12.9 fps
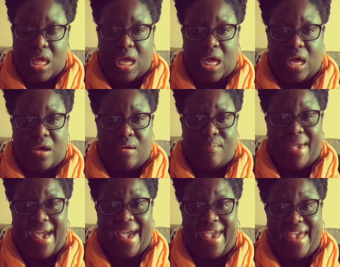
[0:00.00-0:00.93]
I
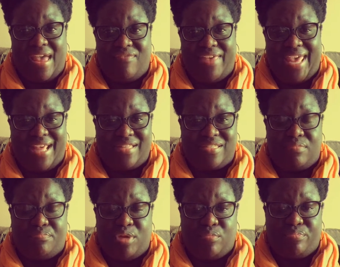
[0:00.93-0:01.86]
have had some
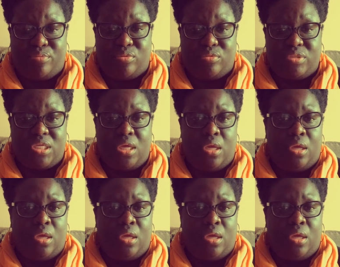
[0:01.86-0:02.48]
pimples.